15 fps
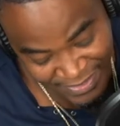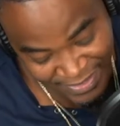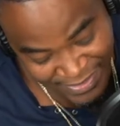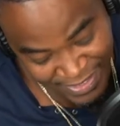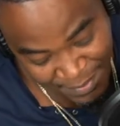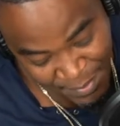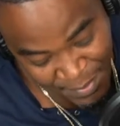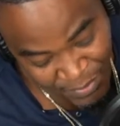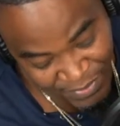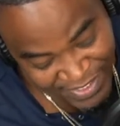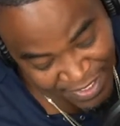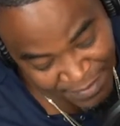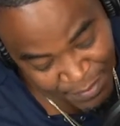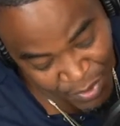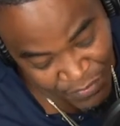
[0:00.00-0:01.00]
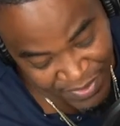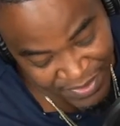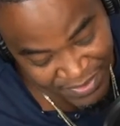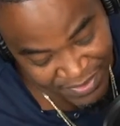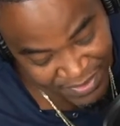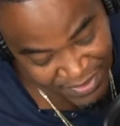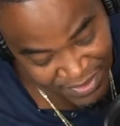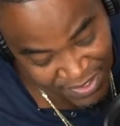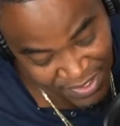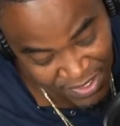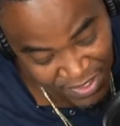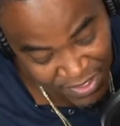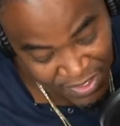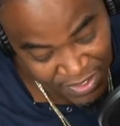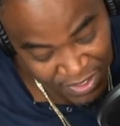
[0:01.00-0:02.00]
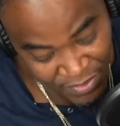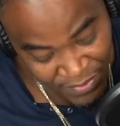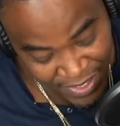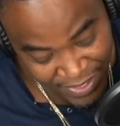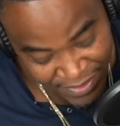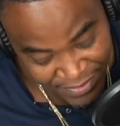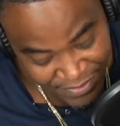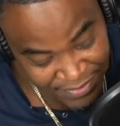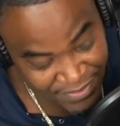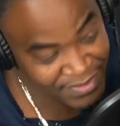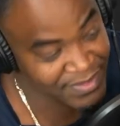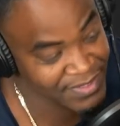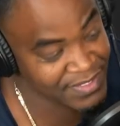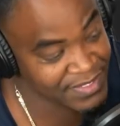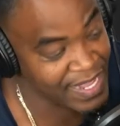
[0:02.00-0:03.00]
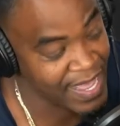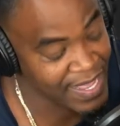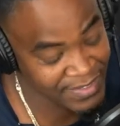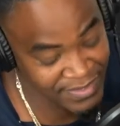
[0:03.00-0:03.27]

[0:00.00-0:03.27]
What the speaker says: let's keep it moving. Let's keep moving. All right. Sad